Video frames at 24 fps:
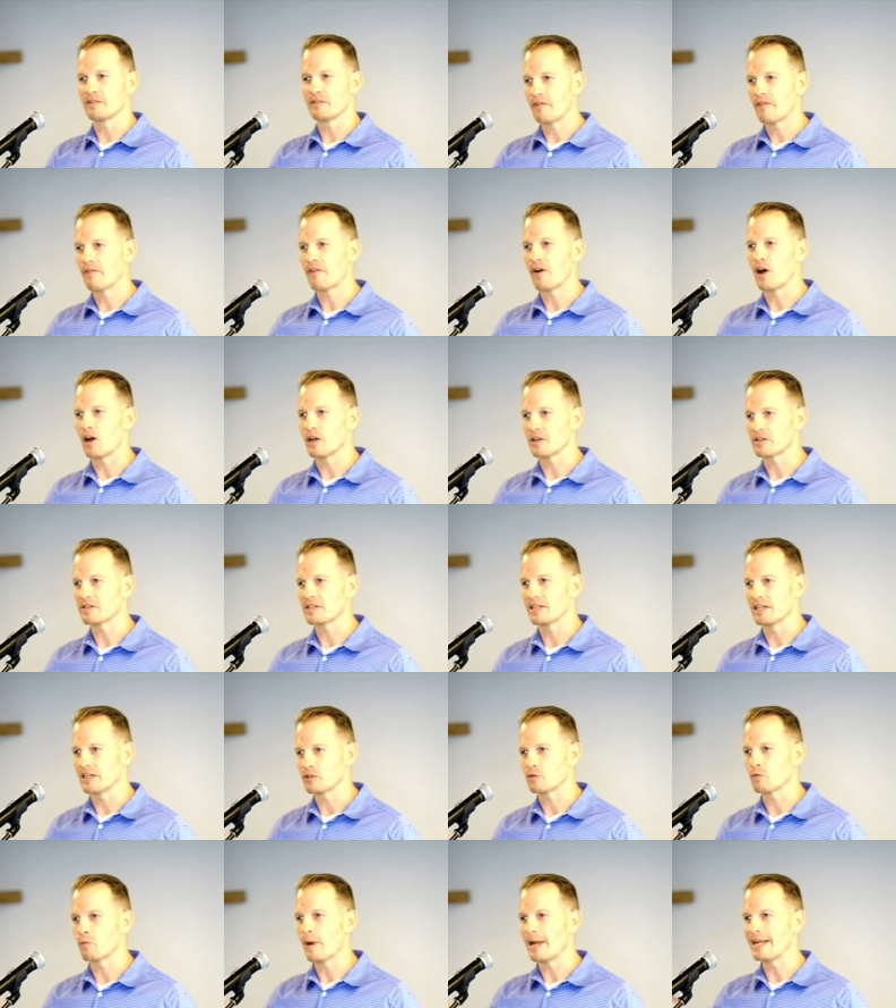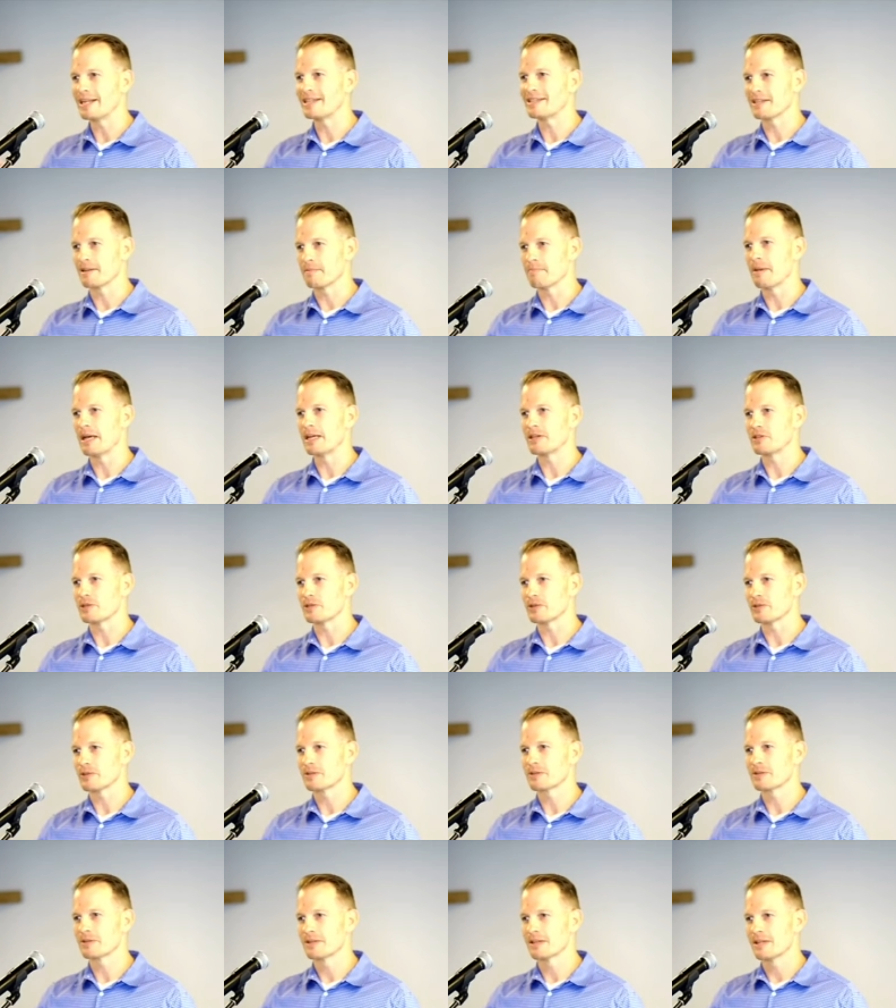false in its weights and
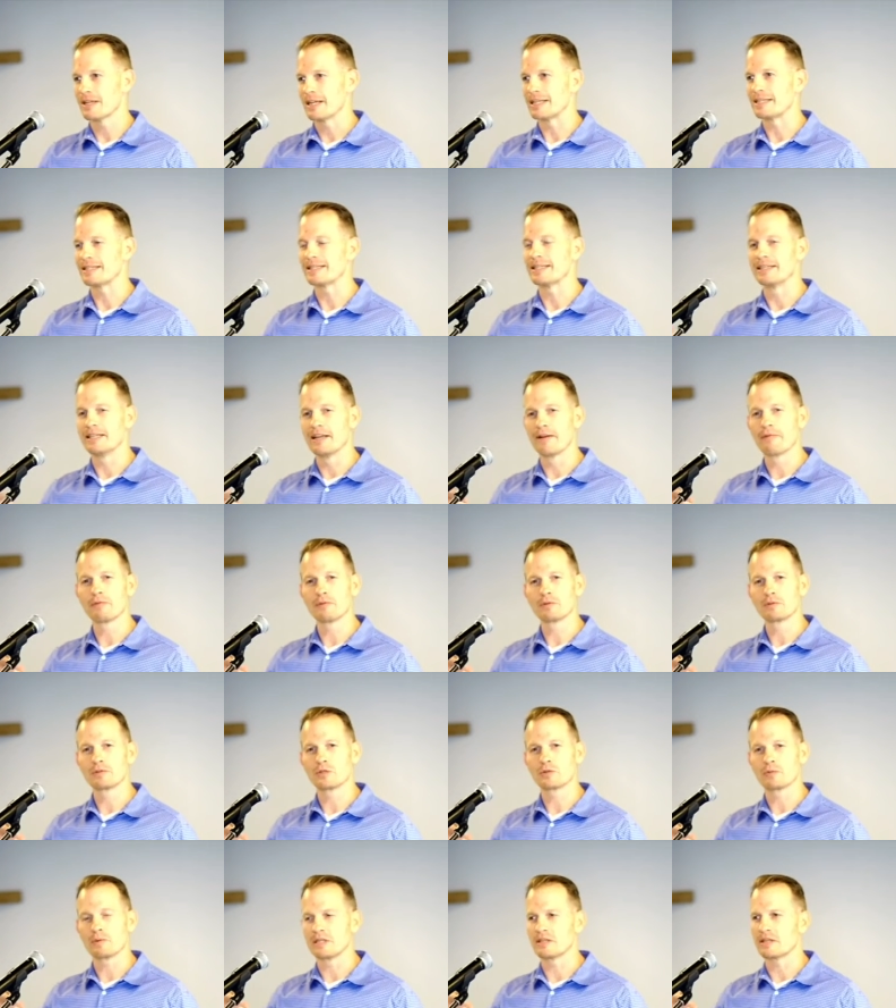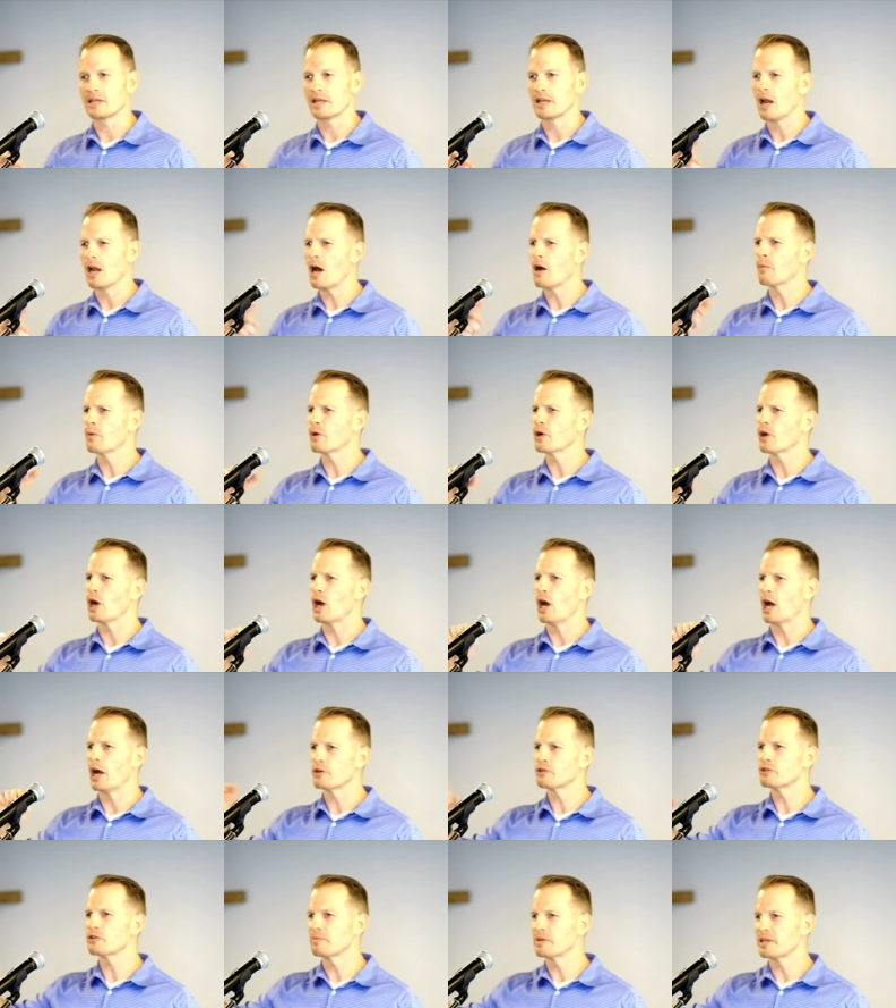measures. It's the difference between saying, "Oh, we're a
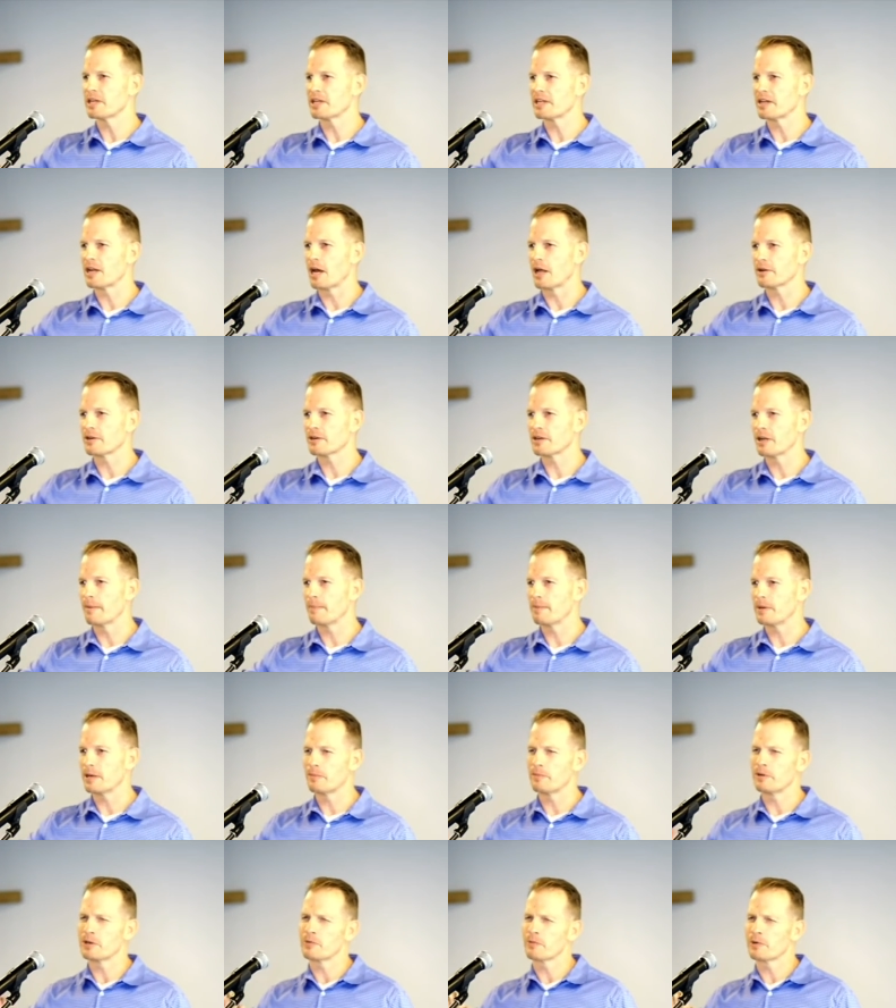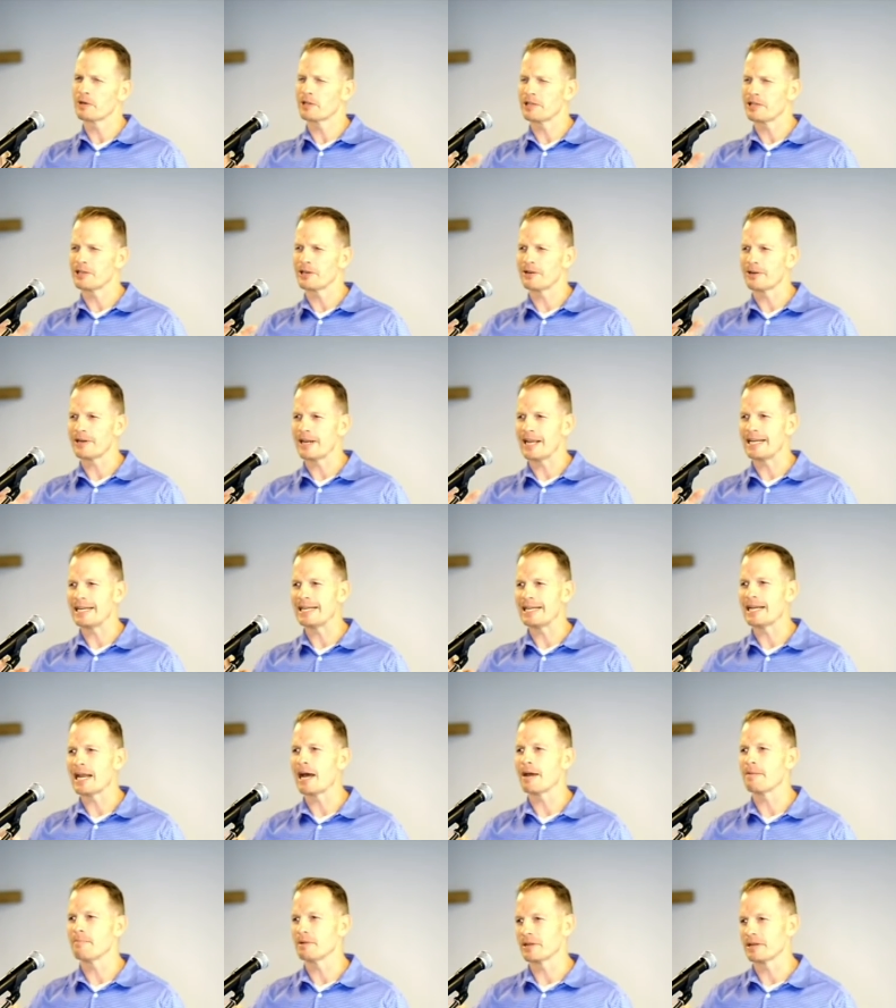hundred million dollar company," when you're really you're an
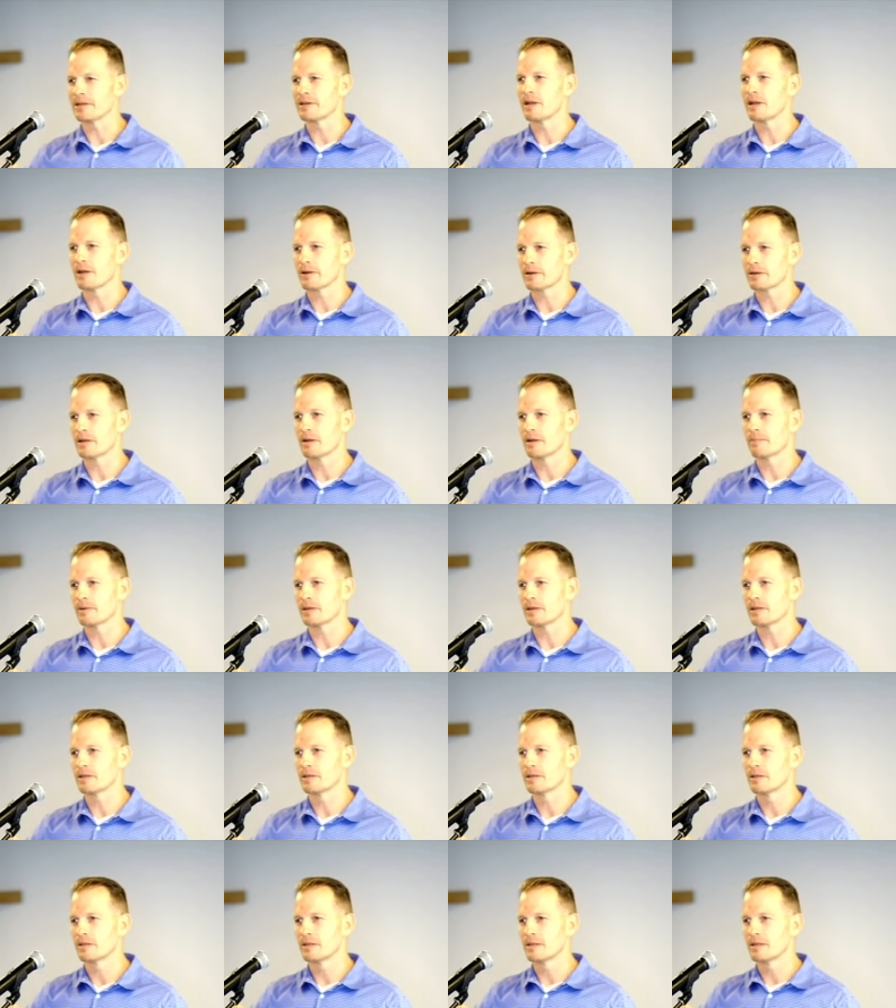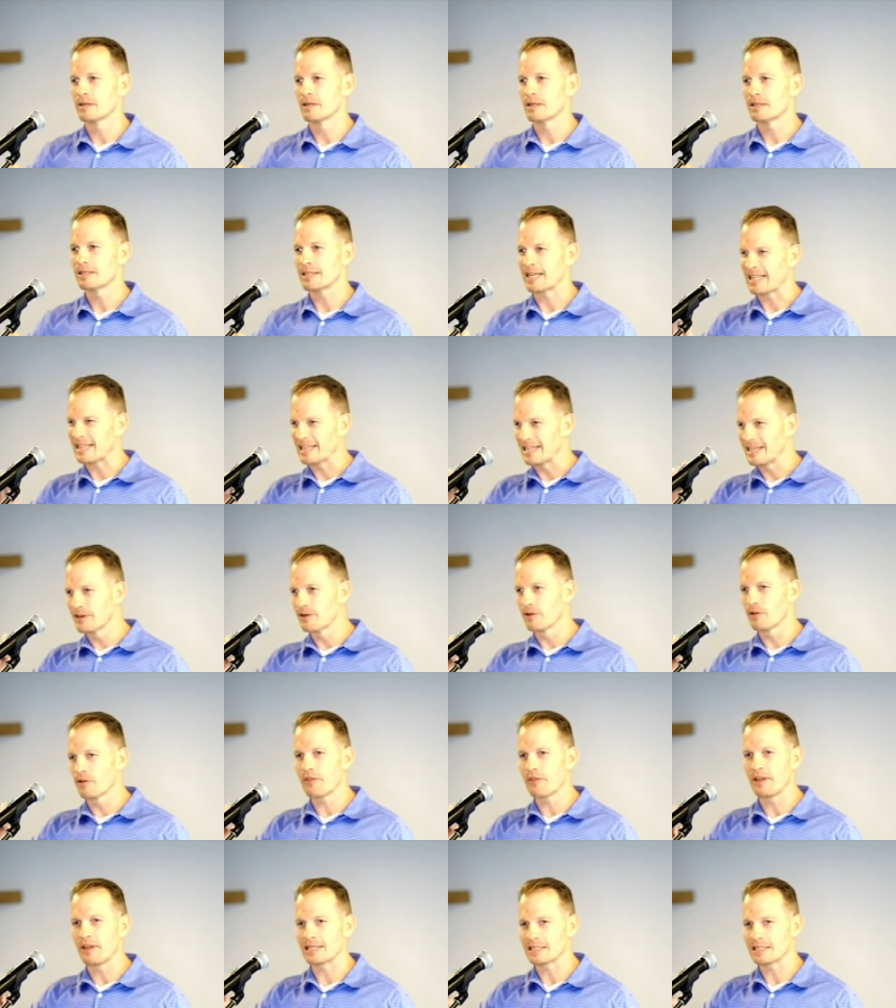eighty-nine million dollar company. It's like little
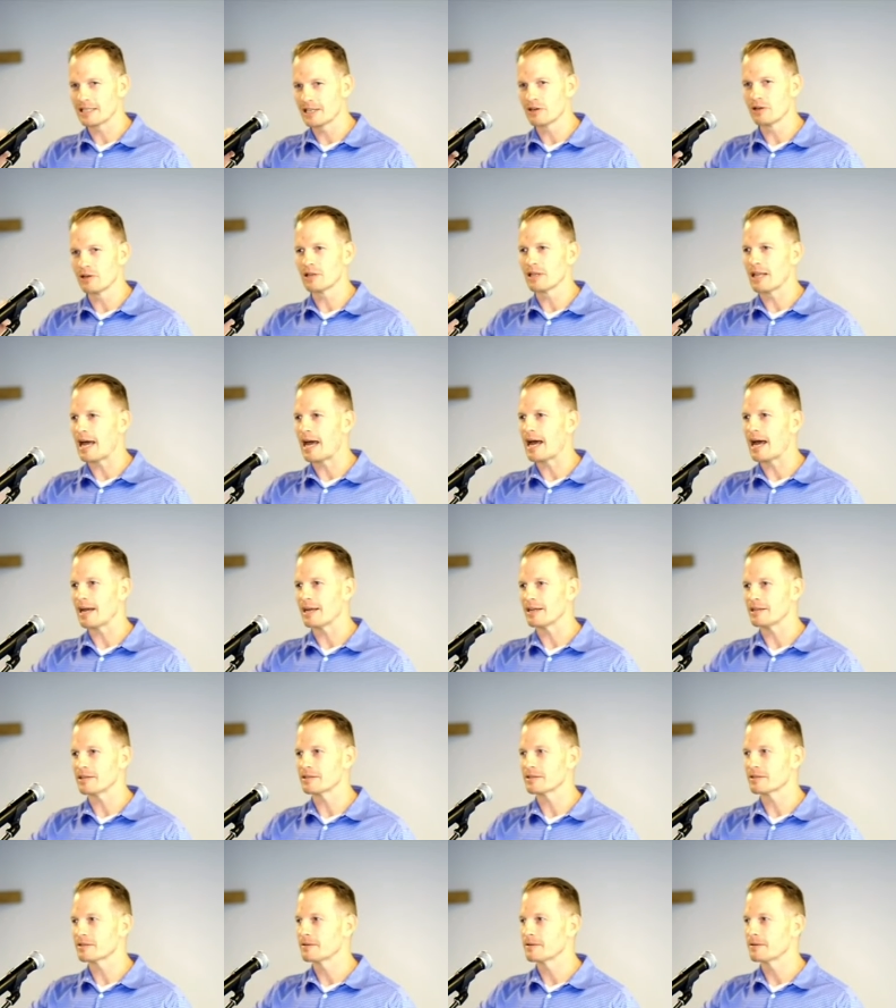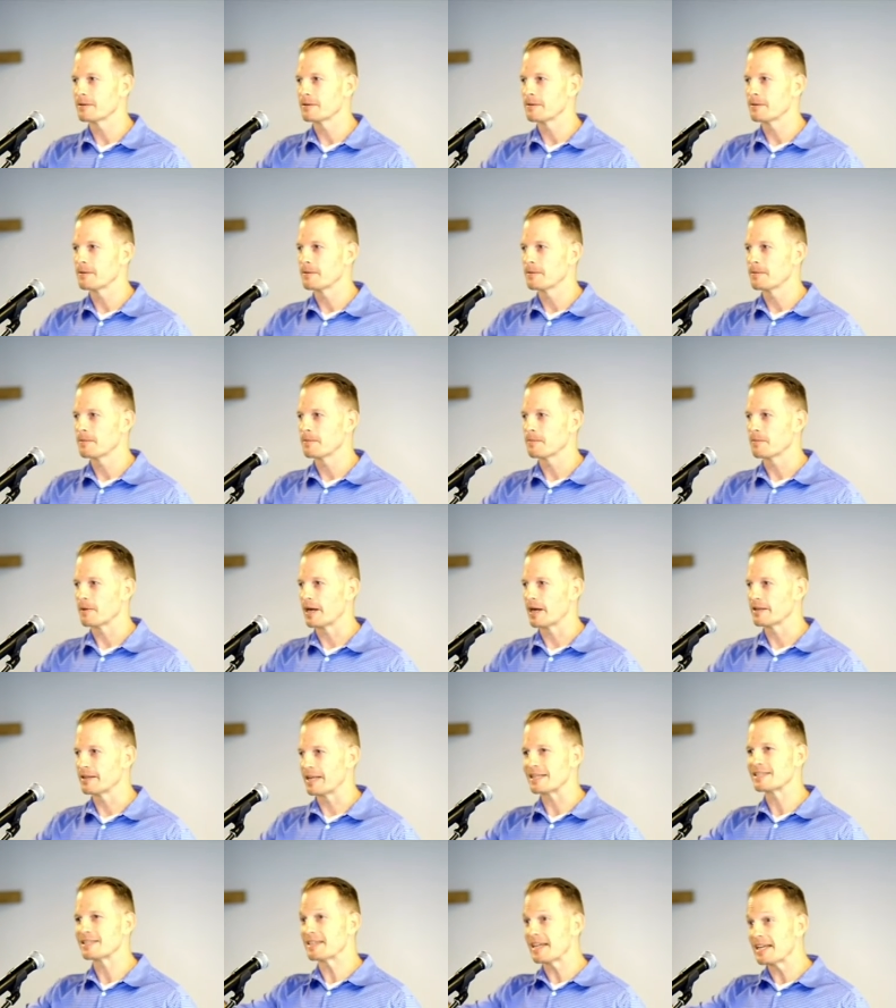things, little lies, right?
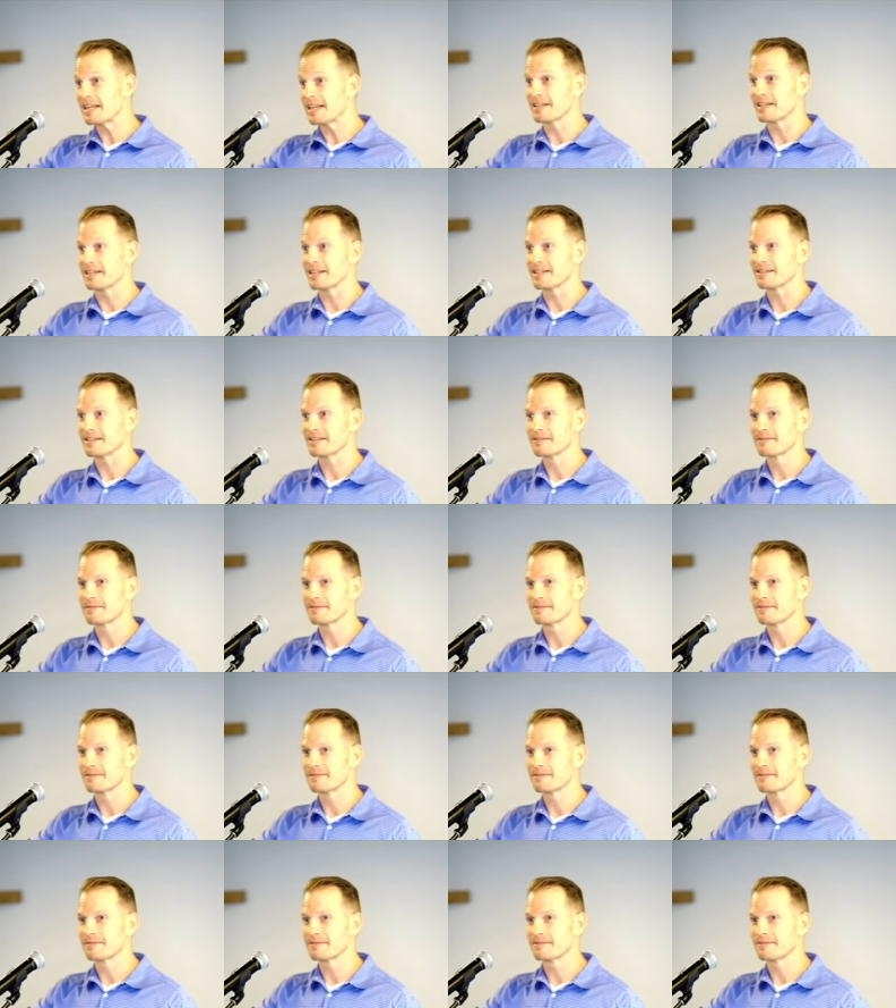That's stealing.